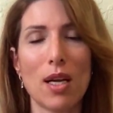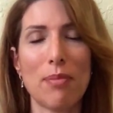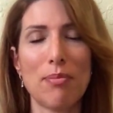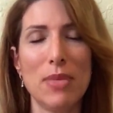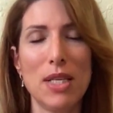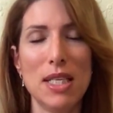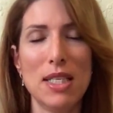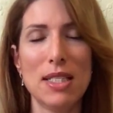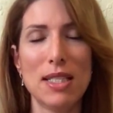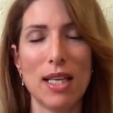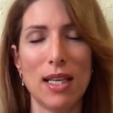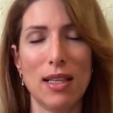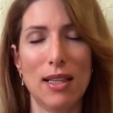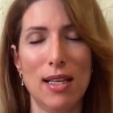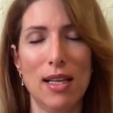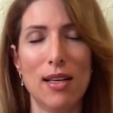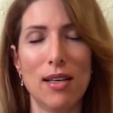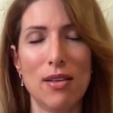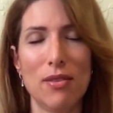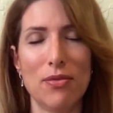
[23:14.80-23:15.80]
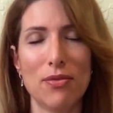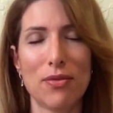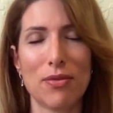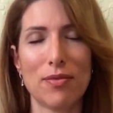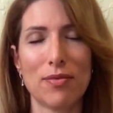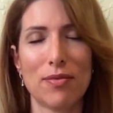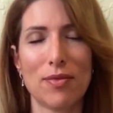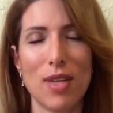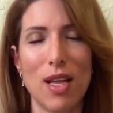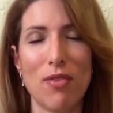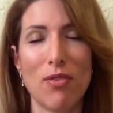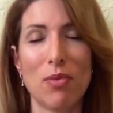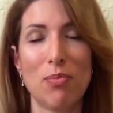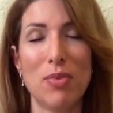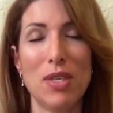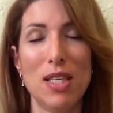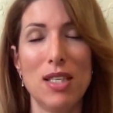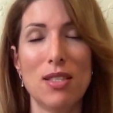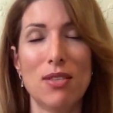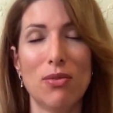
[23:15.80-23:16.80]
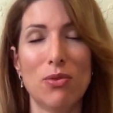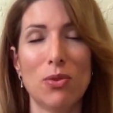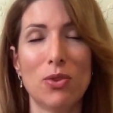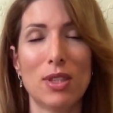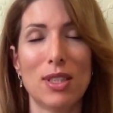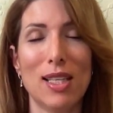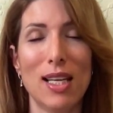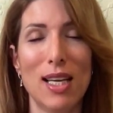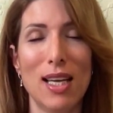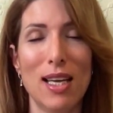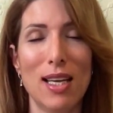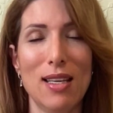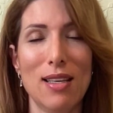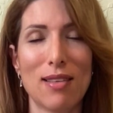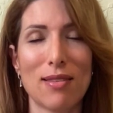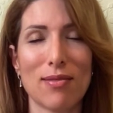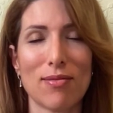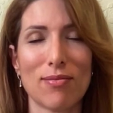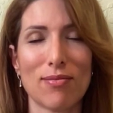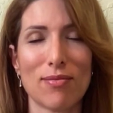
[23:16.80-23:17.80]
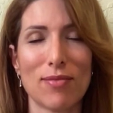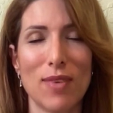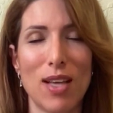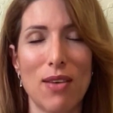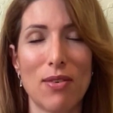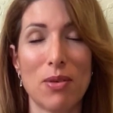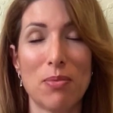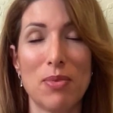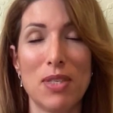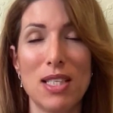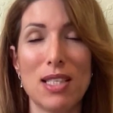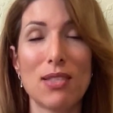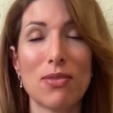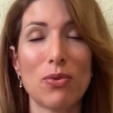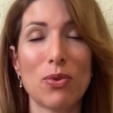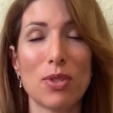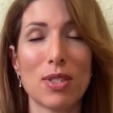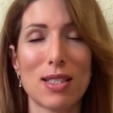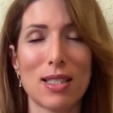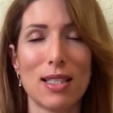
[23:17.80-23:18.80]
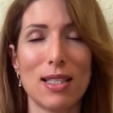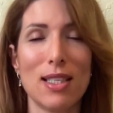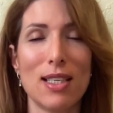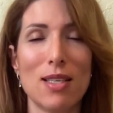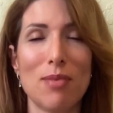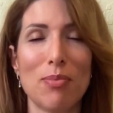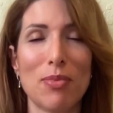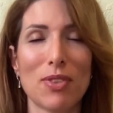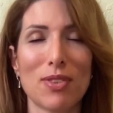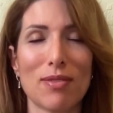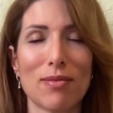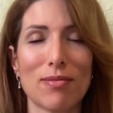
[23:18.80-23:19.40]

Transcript: peace and love. Have a peaceful day. Have a peaceful sleep.